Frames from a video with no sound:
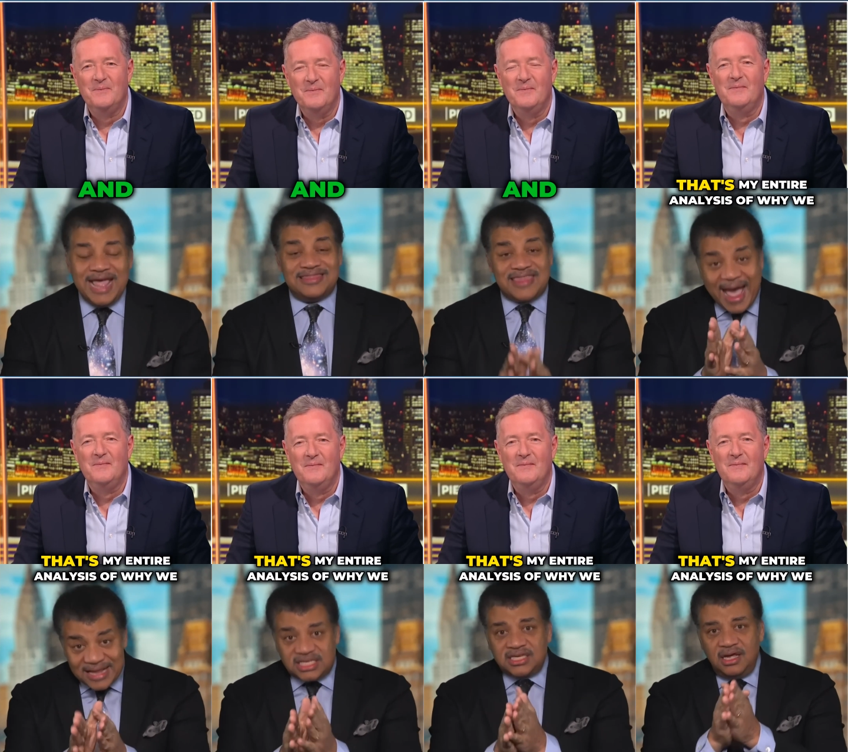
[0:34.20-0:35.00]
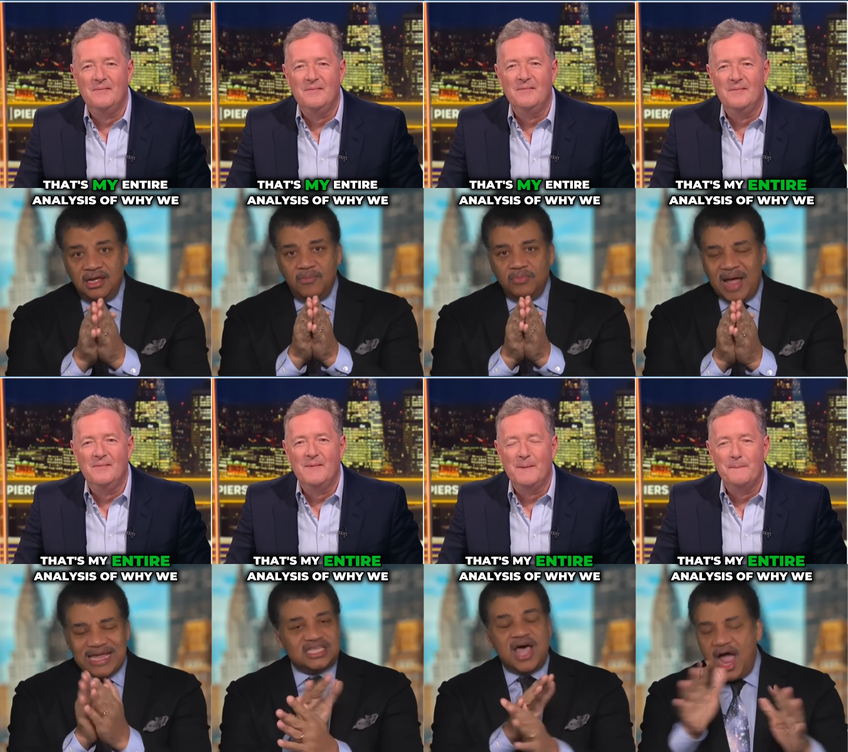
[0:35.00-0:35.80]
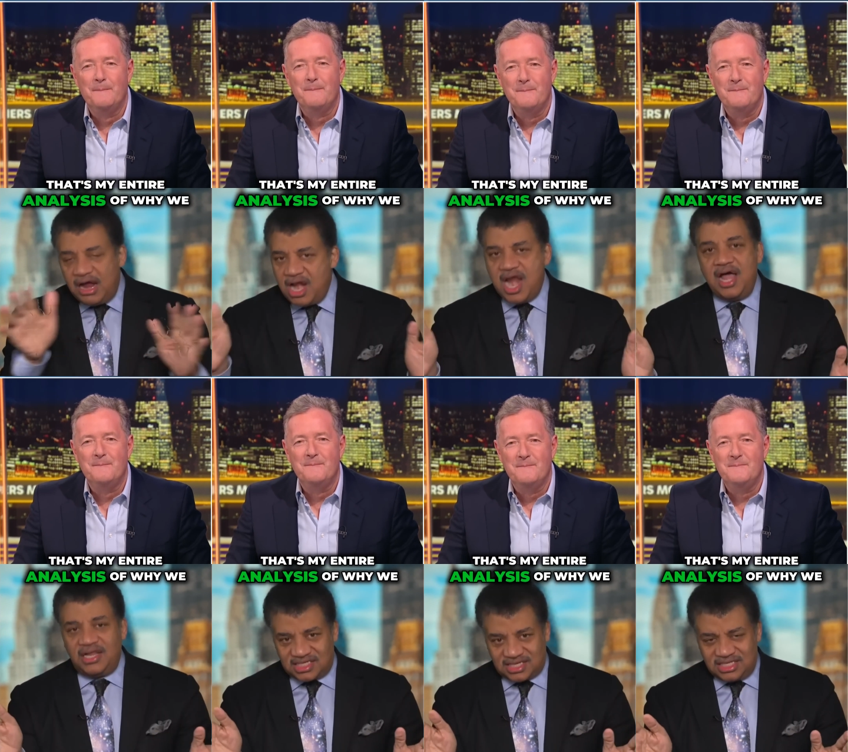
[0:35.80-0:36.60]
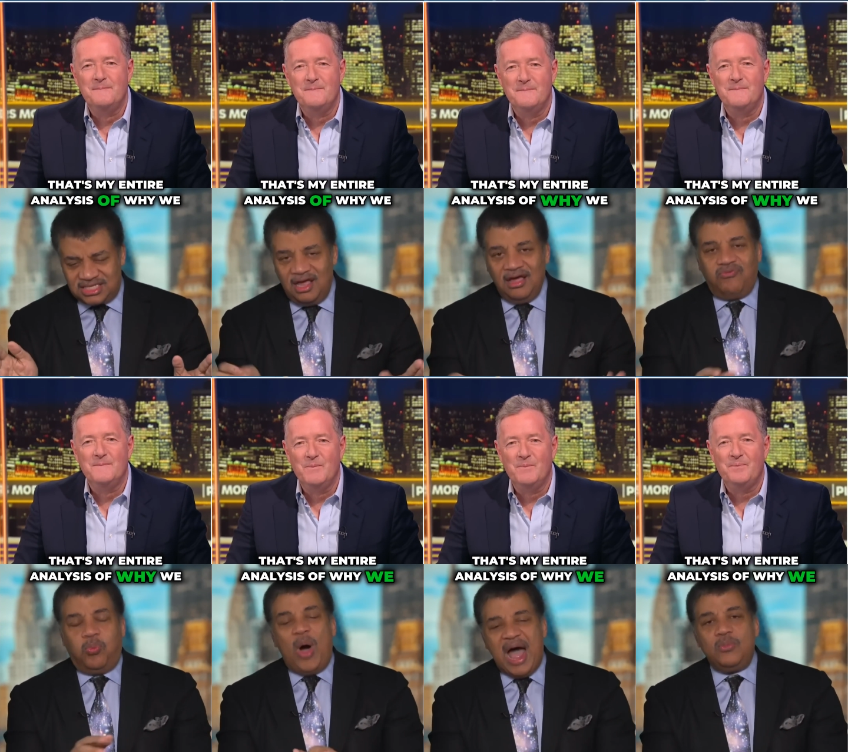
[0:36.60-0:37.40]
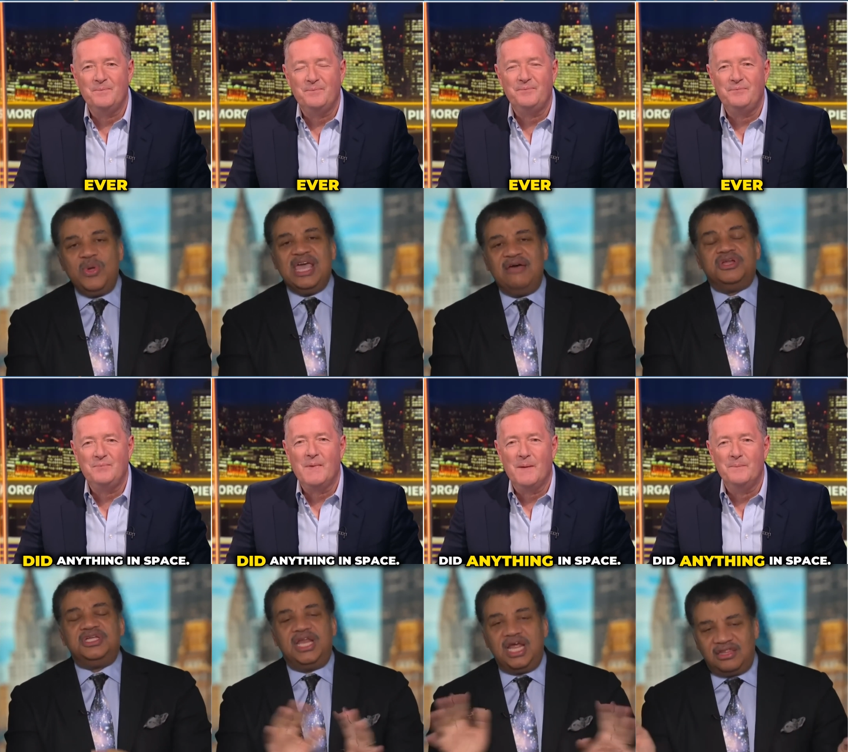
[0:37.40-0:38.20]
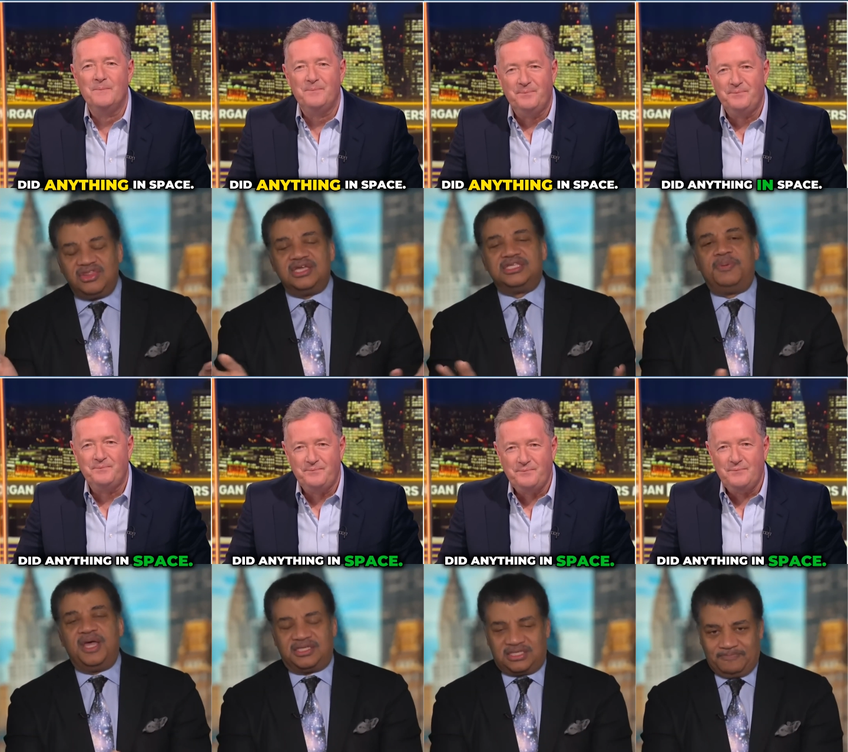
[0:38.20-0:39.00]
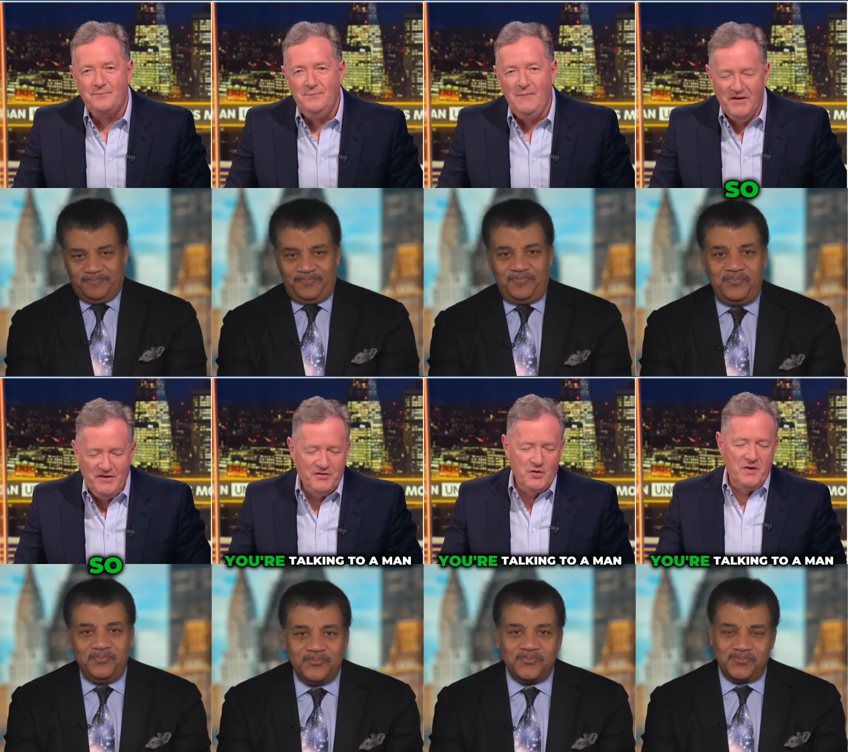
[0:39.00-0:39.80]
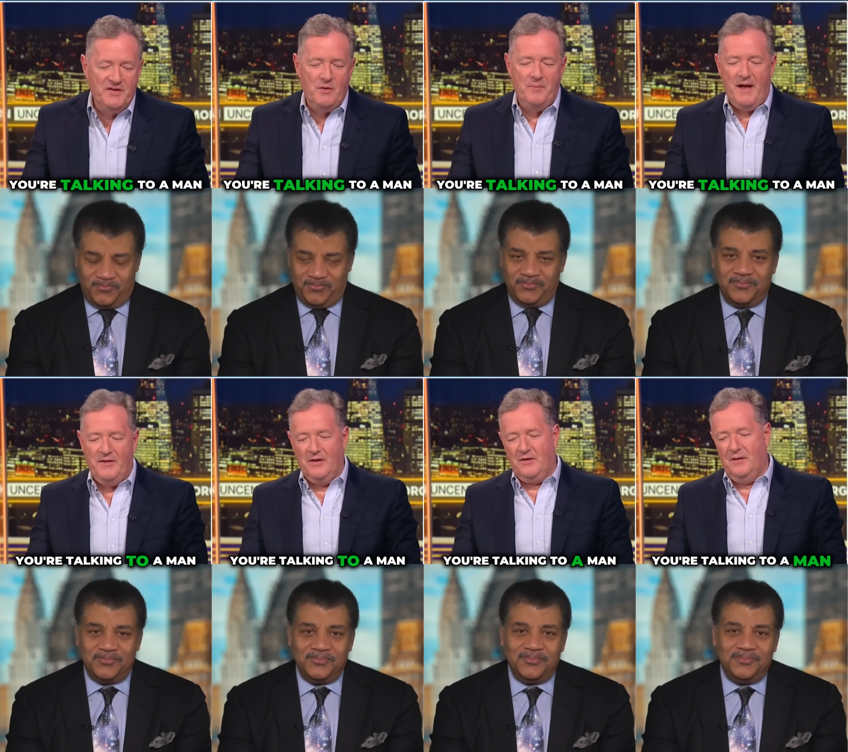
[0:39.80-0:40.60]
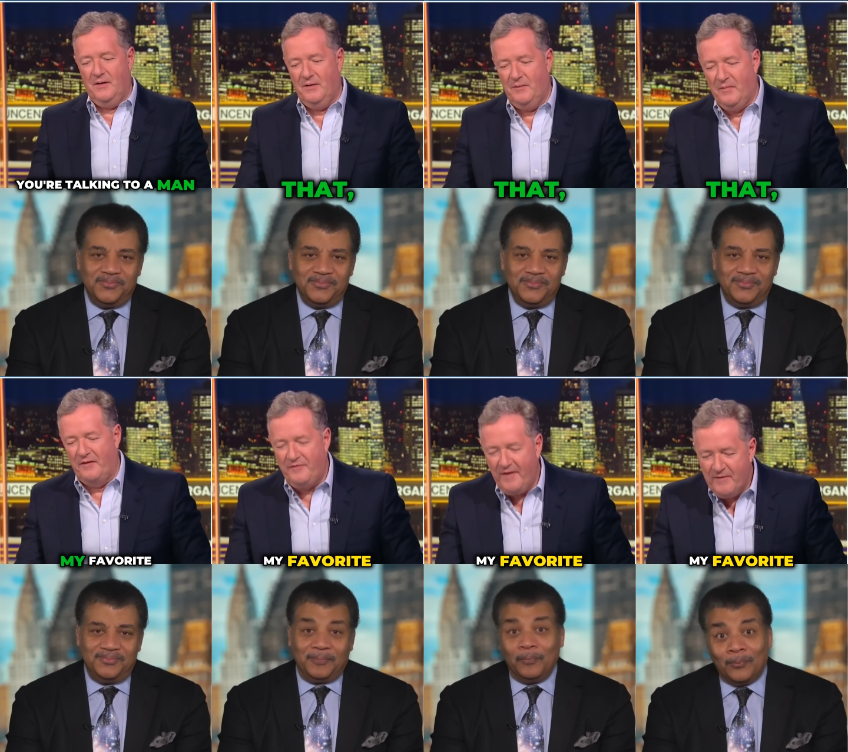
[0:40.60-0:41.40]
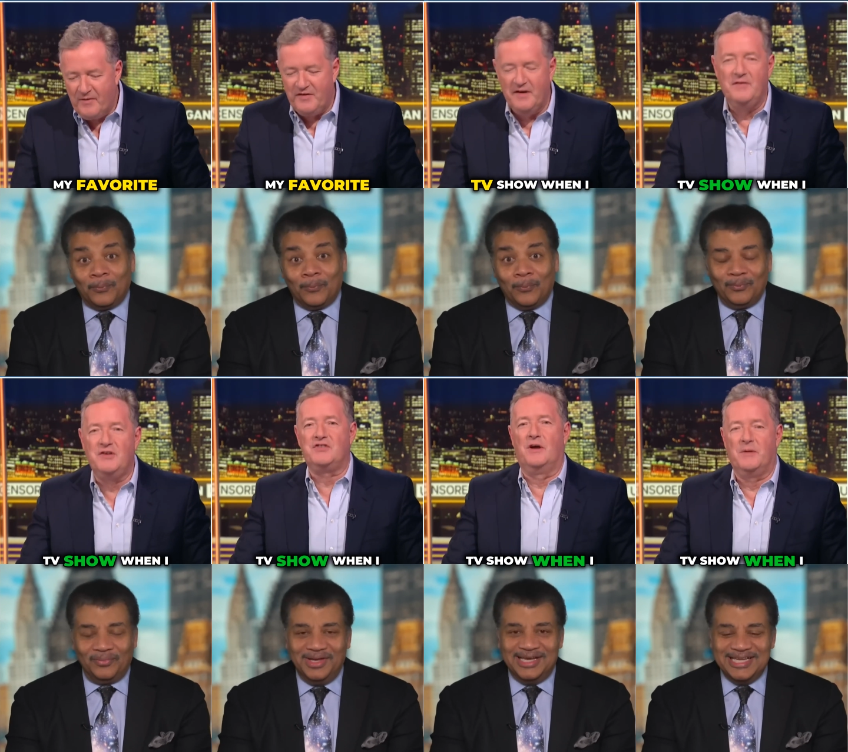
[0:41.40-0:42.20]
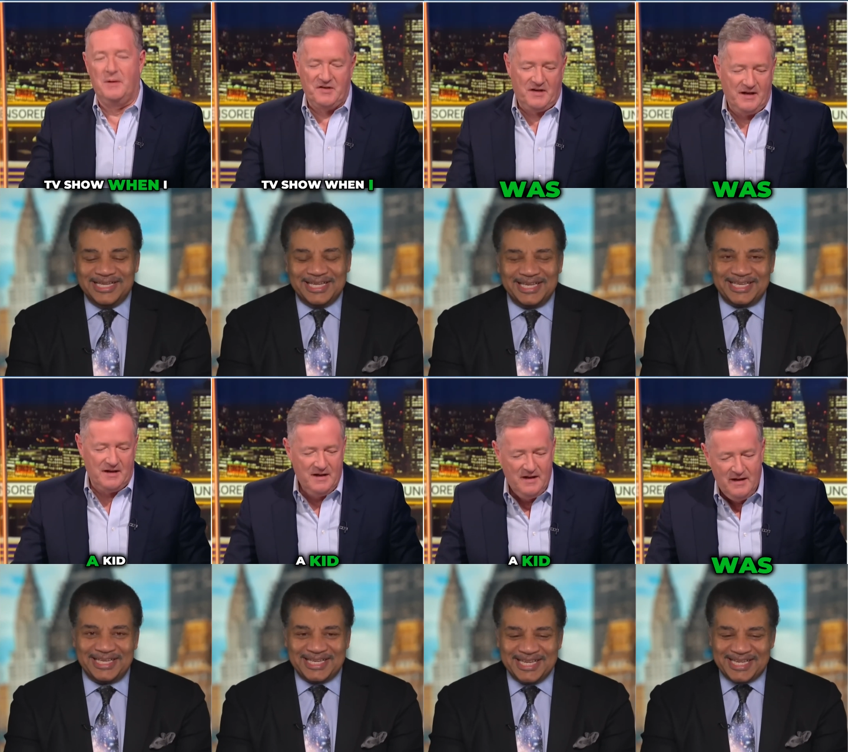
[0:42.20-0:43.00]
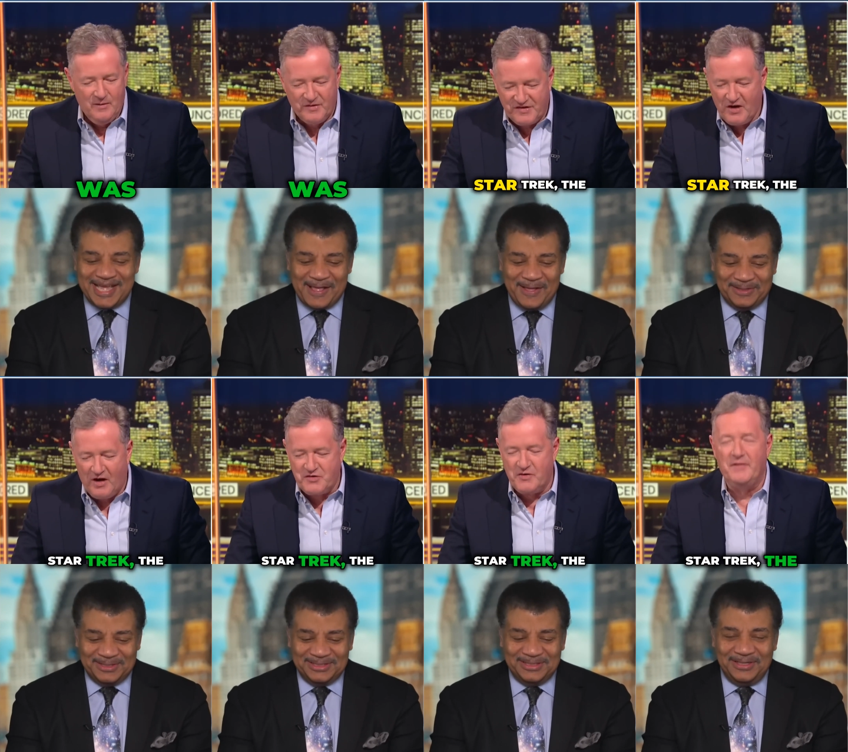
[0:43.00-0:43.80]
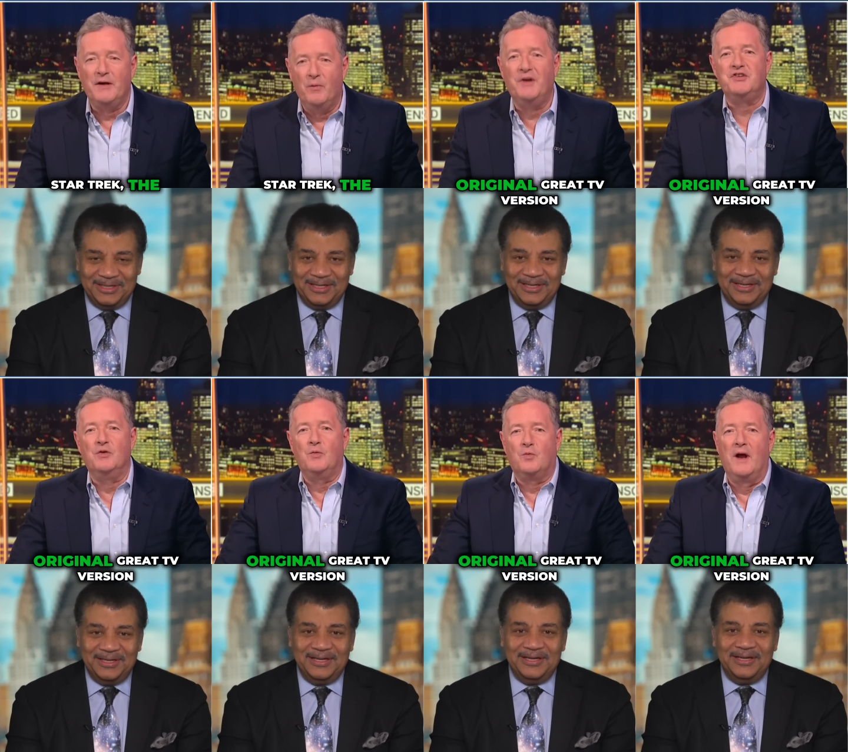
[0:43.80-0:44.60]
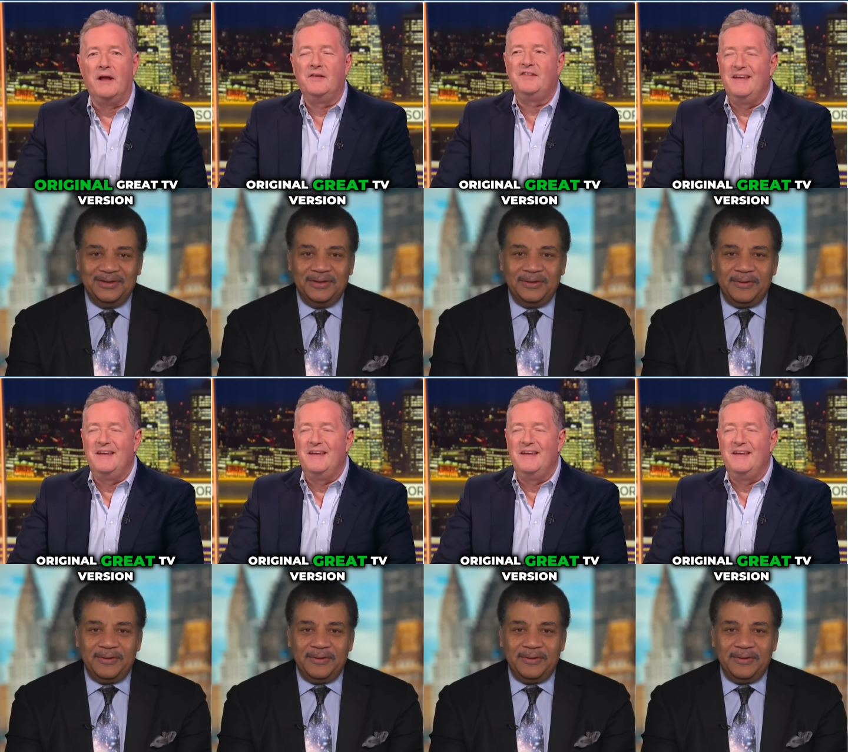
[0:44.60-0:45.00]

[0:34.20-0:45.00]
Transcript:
Speaker 1: And that's my entire analysis of why we ever did anything in space.
Speaker 2: So you're talking to a man that my favorite TV show when I was a kid was Star Trek, the original great